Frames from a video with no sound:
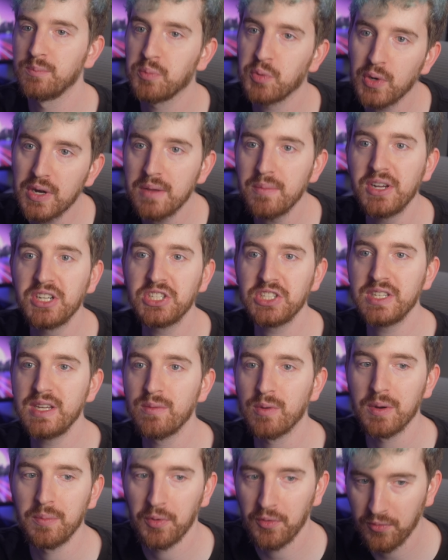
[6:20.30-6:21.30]
pretty much
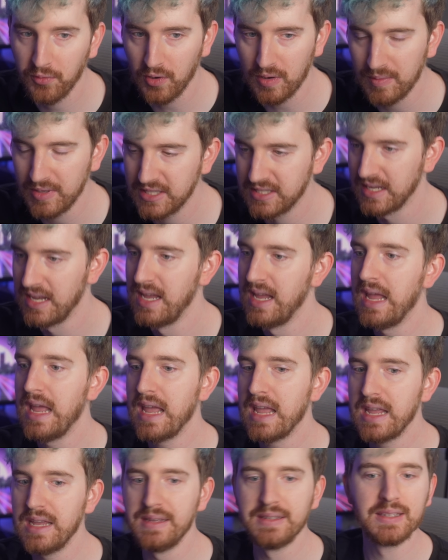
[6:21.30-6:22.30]
zero performance
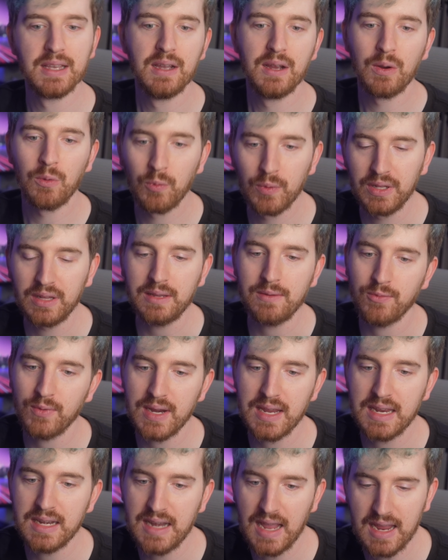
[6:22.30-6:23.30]
is really
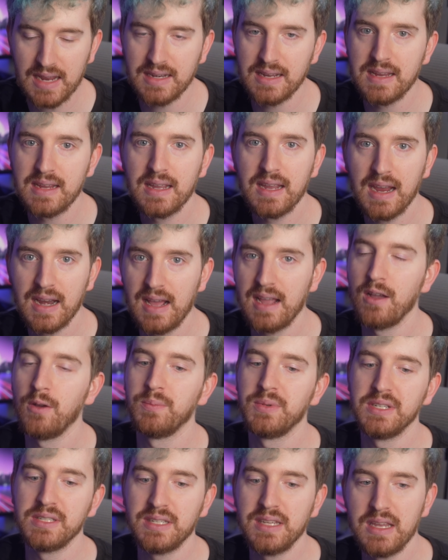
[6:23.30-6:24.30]
freaking handy. And I
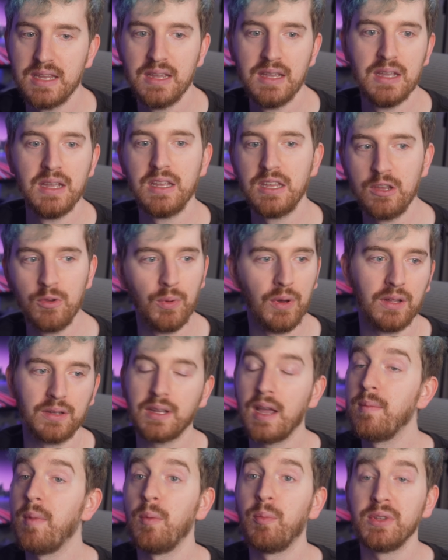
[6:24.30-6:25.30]
hope to see you all
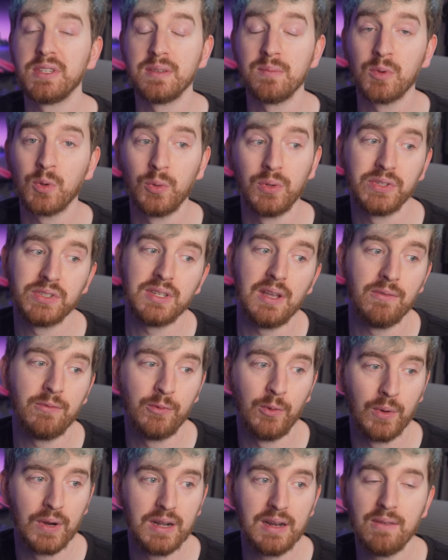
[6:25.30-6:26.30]
come up with some cool stuff
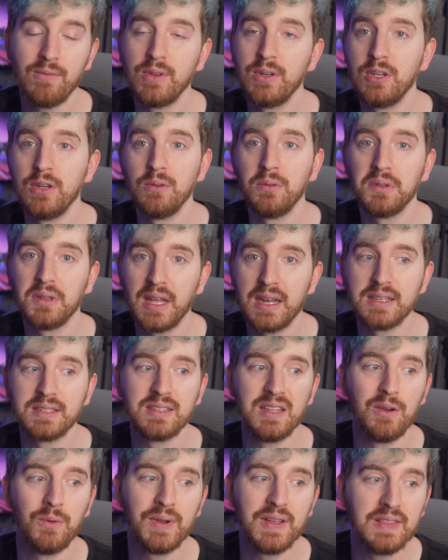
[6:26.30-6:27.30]
for it. If you do, let us
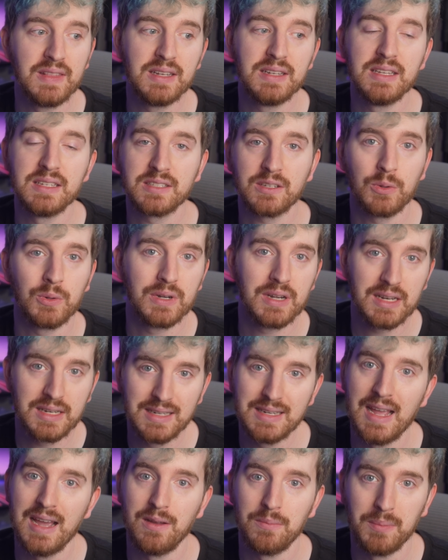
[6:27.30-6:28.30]
know in the Discord
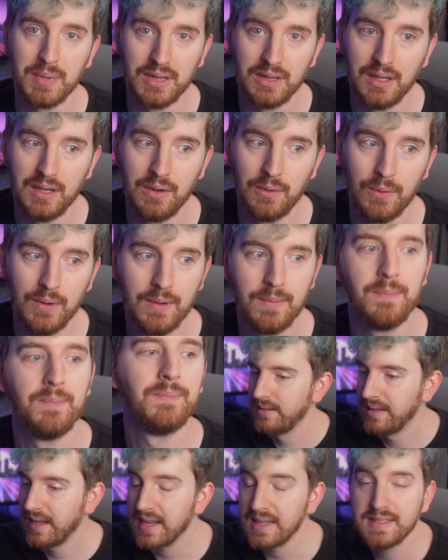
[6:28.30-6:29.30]
down below.
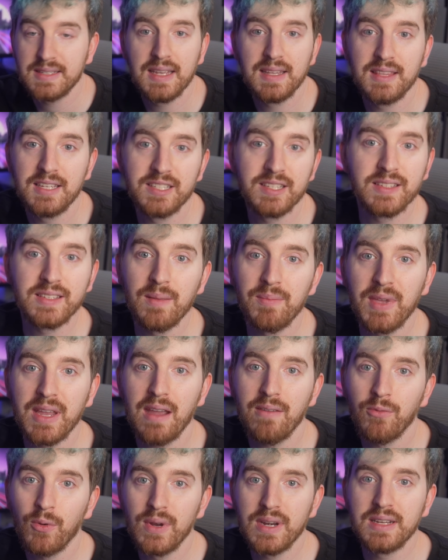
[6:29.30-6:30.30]
Like I said, this is something
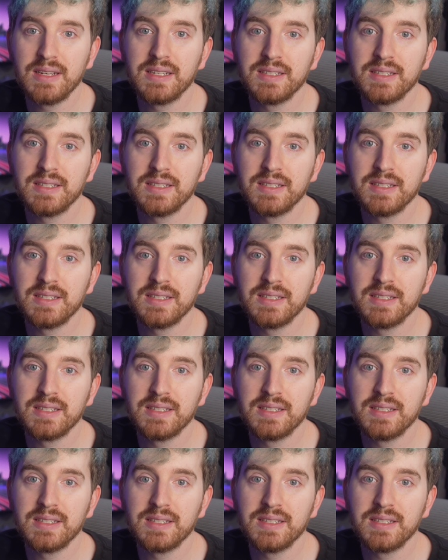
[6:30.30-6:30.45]
I've wanted